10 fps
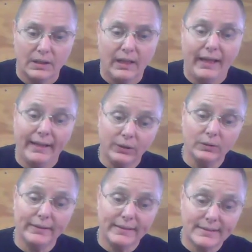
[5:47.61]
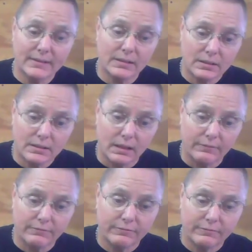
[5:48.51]
Anger leads to stuff.
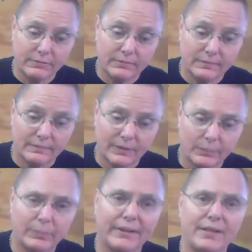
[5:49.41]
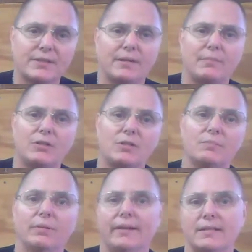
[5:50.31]
Place. I mentioned
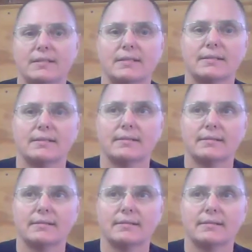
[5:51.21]
place.